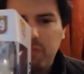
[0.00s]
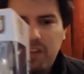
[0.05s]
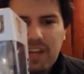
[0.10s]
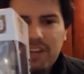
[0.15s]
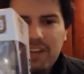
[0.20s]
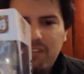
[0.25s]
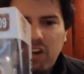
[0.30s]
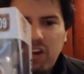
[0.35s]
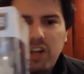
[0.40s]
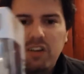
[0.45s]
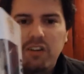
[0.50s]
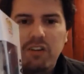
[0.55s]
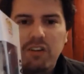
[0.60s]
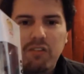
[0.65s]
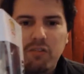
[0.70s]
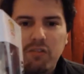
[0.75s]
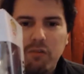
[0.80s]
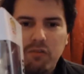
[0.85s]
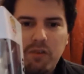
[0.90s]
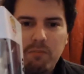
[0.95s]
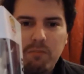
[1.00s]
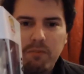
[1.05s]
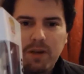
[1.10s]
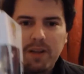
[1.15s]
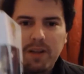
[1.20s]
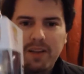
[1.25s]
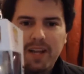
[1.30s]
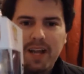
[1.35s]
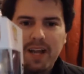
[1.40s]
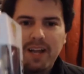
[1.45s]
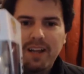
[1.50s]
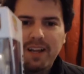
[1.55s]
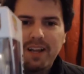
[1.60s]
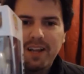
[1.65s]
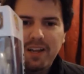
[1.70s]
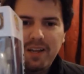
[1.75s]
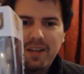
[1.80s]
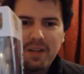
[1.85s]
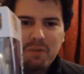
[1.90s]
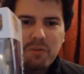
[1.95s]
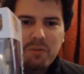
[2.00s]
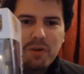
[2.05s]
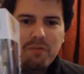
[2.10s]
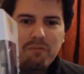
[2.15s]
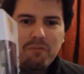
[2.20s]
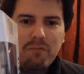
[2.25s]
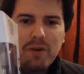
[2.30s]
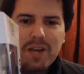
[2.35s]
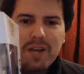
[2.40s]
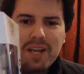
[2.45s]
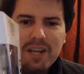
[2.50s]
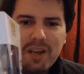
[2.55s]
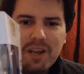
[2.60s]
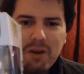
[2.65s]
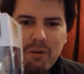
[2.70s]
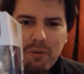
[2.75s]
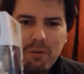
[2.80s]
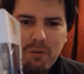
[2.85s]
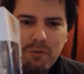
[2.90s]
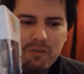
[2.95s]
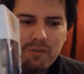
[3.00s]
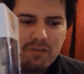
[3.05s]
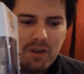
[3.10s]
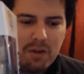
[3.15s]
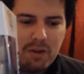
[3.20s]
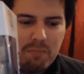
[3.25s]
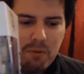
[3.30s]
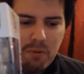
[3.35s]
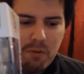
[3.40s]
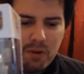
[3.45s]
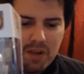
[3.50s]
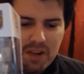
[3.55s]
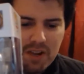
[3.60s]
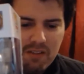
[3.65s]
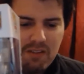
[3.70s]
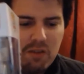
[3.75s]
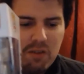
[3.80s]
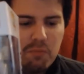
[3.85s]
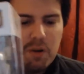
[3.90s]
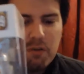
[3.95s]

Teen Titans or something like that, you wouldn't really know who Cyborg is.